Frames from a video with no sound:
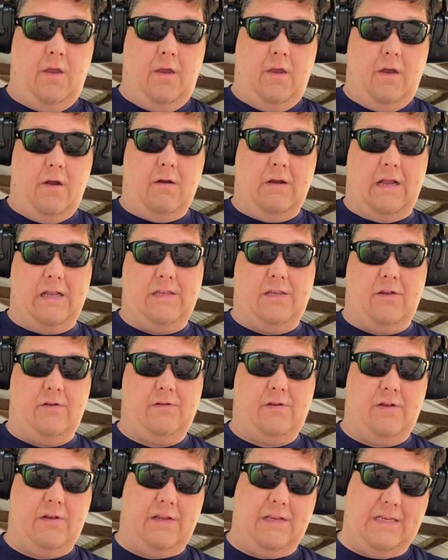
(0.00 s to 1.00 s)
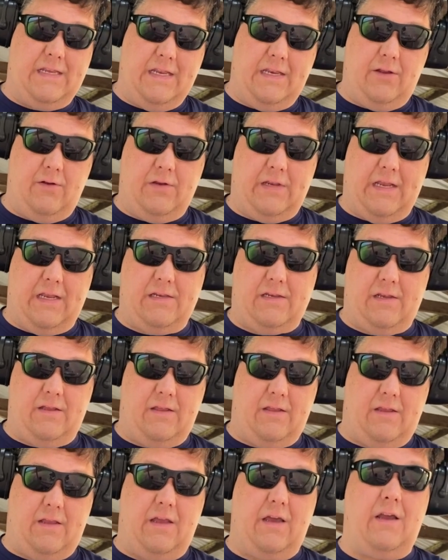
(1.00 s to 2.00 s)
All right, so to continue testing
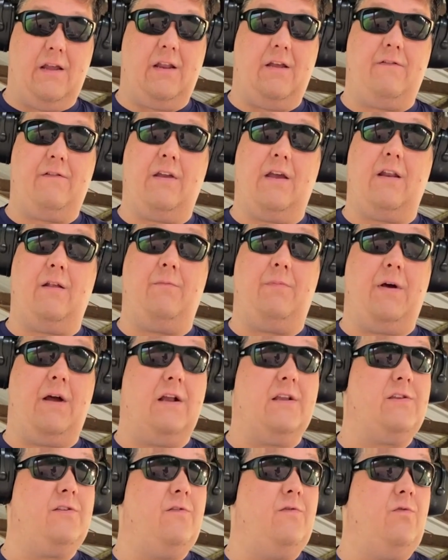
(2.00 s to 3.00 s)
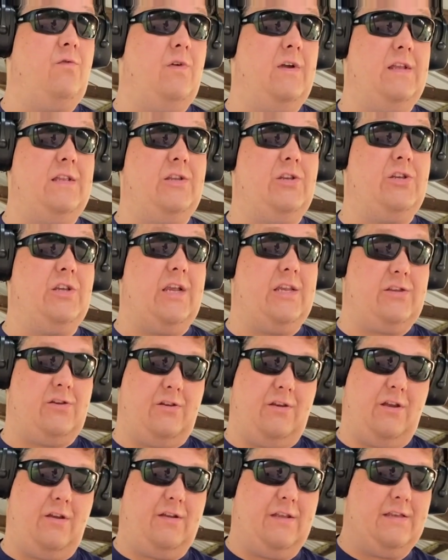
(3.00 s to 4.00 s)
the gun, I've got a box of Winchester.
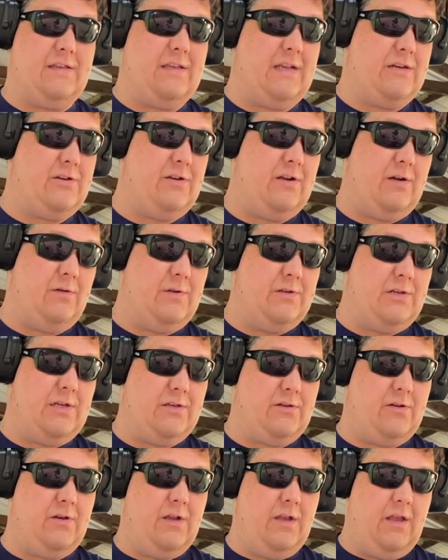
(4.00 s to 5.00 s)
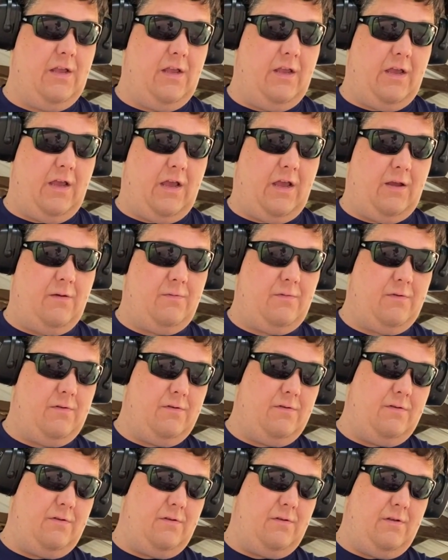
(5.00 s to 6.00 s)
No, this is actually not Winchester.
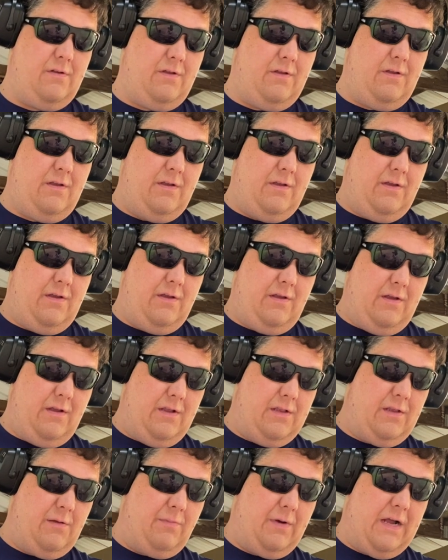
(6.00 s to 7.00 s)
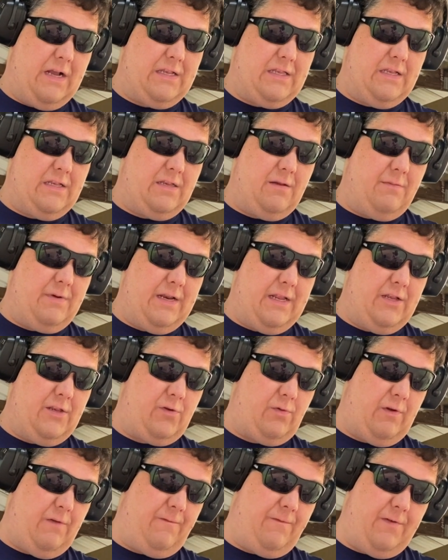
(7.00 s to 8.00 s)
It's a box that somebody has
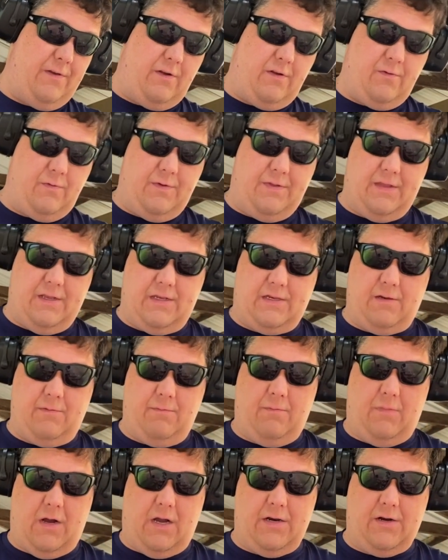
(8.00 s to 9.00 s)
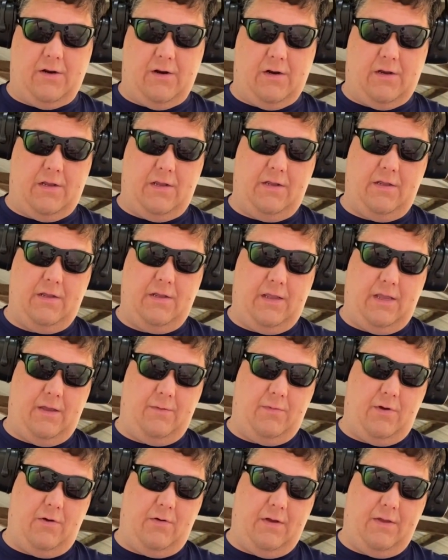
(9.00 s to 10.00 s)
refilled with this Monarch
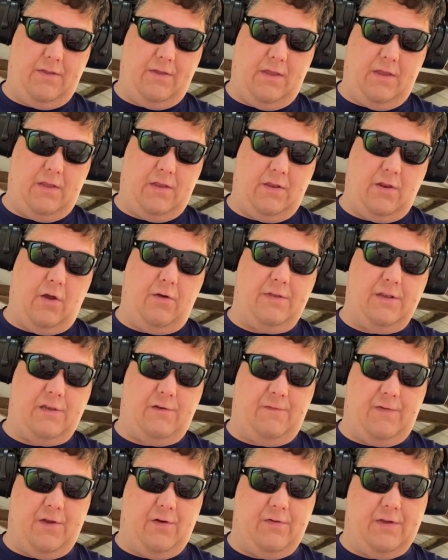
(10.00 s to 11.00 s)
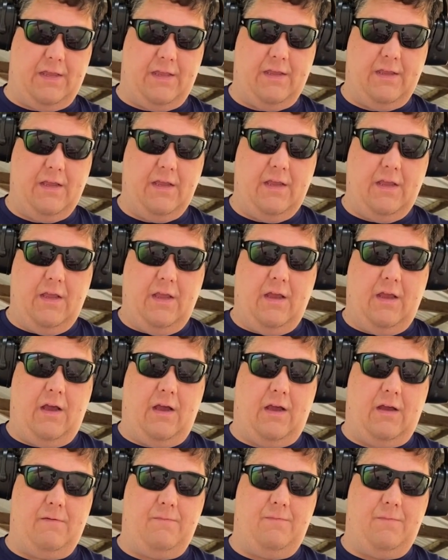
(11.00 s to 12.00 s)
ammo, I think. No, this is Fiocchi.
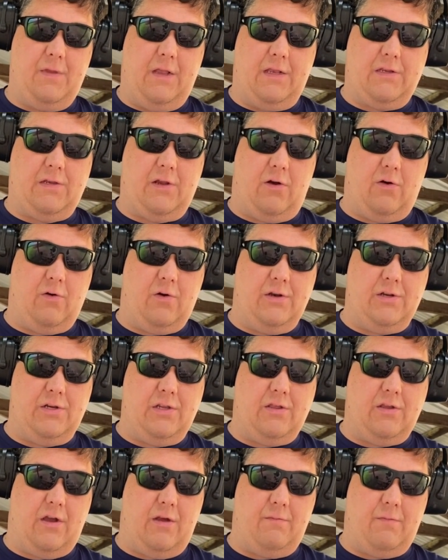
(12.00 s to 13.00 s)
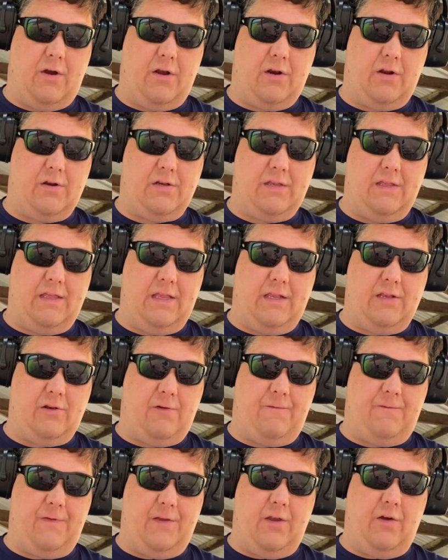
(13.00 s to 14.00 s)
I saw orange and thought Monarch. See, these are
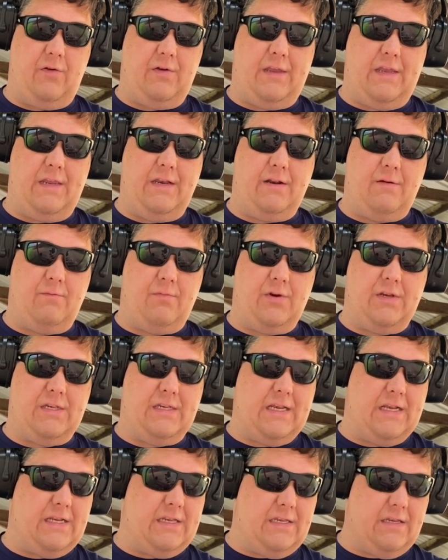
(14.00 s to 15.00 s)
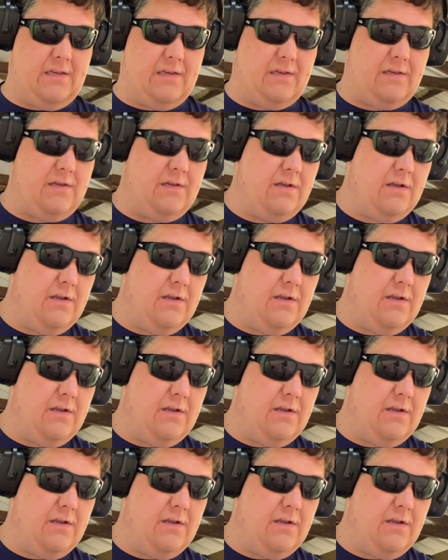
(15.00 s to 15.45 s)
Fiocchi number 6s.